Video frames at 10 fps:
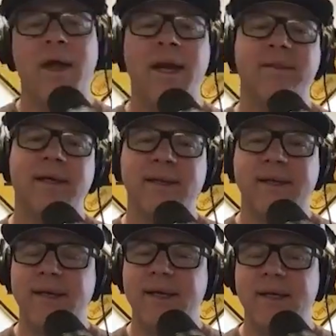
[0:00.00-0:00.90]
and I think the
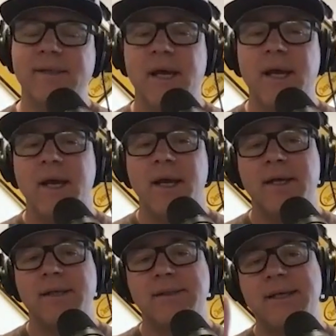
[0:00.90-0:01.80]
key is
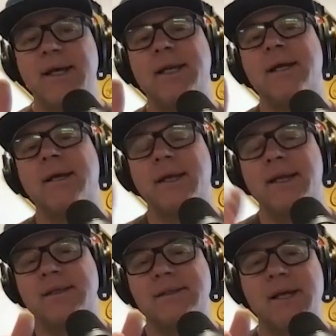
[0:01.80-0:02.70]
get
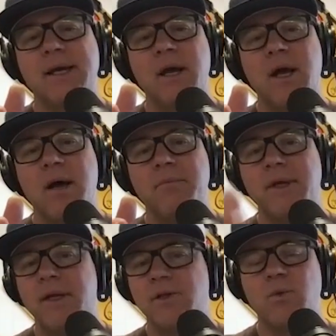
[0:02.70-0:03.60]
it set up,
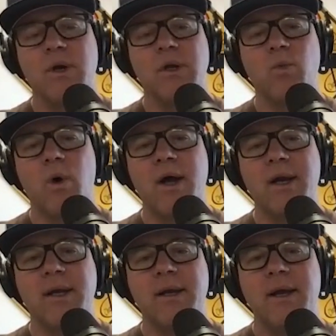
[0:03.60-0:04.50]
get it to where you want
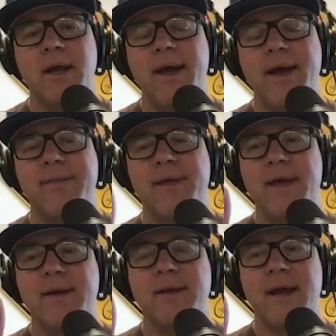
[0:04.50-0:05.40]
it, and
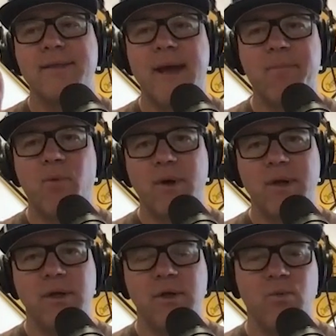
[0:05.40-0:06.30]
then at that
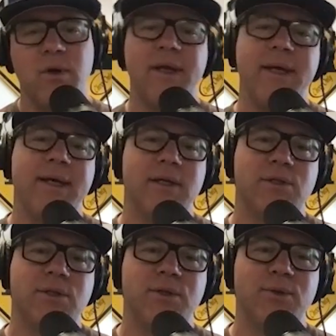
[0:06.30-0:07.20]
point you really get
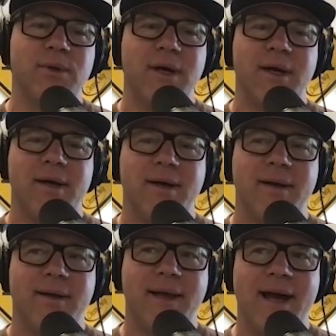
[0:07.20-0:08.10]
to
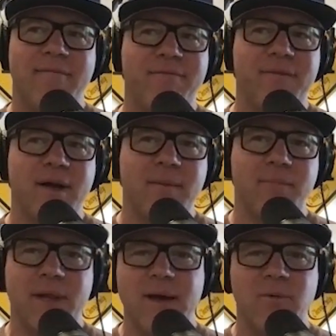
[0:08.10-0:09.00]
have fun and
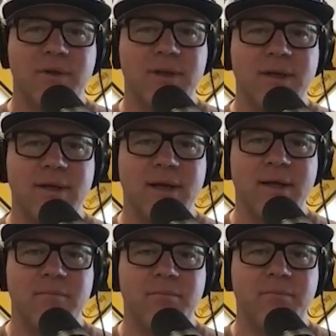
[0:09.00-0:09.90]
play with it
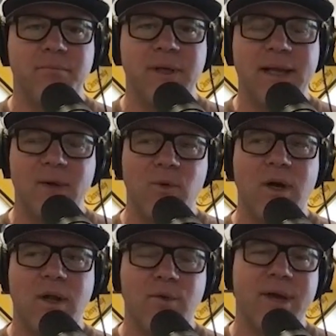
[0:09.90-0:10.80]
and be like,
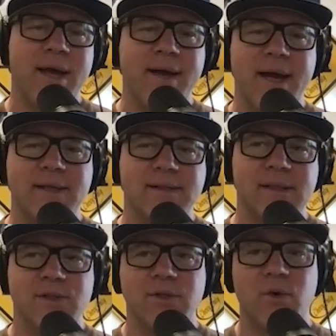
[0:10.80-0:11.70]
well, okay, I got a
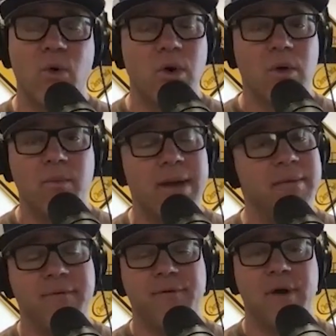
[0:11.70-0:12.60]
season. Or
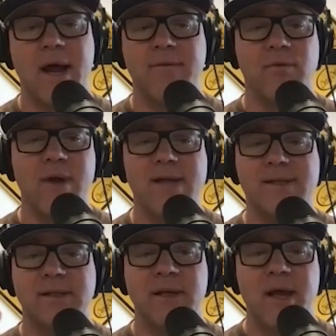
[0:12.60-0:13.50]
maybe if you're not even racing,